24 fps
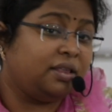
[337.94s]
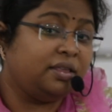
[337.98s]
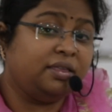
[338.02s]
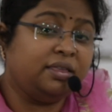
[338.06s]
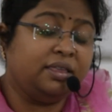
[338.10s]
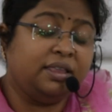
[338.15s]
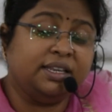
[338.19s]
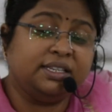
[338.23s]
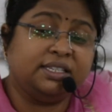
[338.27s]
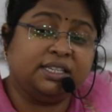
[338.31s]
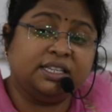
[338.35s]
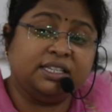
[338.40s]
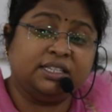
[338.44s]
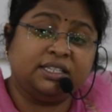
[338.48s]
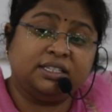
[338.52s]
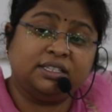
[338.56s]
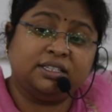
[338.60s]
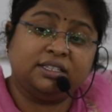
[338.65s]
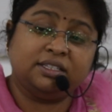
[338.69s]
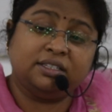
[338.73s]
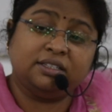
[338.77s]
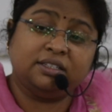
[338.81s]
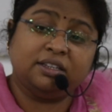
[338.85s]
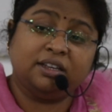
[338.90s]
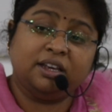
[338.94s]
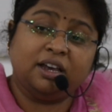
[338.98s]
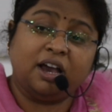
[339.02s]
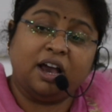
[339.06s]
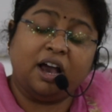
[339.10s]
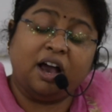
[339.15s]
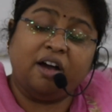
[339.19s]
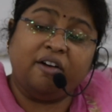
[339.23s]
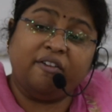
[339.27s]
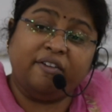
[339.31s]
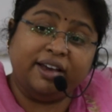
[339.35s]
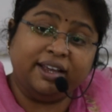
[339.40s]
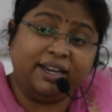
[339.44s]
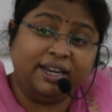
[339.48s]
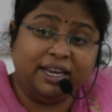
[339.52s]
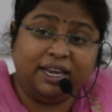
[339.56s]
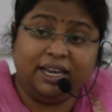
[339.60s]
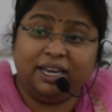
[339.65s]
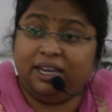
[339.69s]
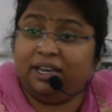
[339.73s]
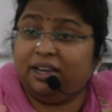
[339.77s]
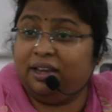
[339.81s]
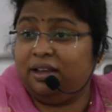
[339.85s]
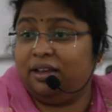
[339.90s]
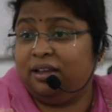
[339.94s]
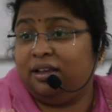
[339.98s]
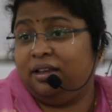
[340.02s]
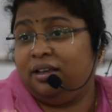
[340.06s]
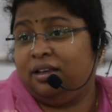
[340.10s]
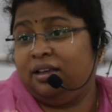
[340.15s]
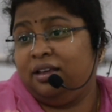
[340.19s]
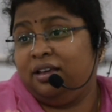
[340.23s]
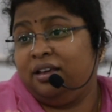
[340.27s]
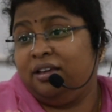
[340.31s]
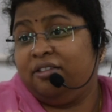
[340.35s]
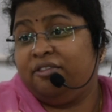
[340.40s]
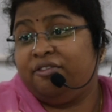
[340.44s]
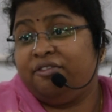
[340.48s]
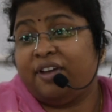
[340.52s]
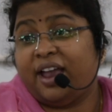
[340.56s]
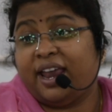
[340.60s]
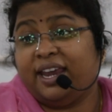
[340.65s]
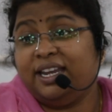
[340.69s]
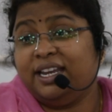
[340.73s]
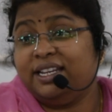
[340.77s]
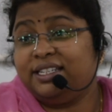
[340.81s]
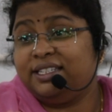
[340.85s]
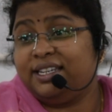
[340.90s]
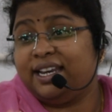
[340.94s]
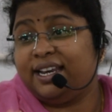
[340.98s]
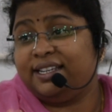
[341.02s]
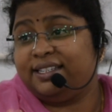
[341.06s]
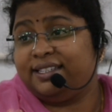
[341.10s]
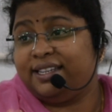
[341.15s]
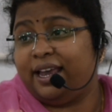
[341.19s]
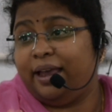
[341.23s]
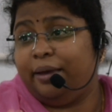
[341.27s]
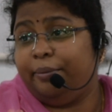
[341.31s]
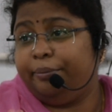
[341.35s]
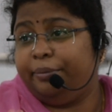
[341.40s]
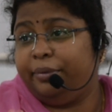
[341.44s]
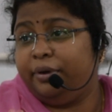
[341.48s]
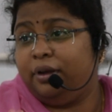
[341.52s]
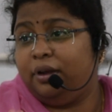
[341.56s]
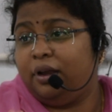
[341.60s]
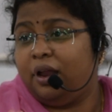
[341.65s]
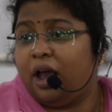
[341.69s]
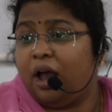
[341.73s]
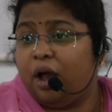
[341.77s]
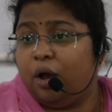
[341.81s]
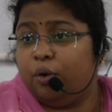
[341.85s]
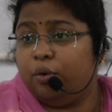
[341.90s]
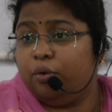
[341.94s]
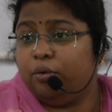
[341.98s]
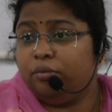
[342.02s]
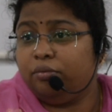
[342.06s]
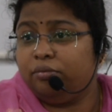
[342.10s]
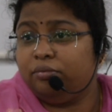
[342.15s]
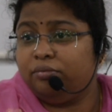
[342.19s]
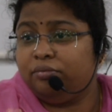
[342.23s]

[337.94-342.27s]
This is a very finest example how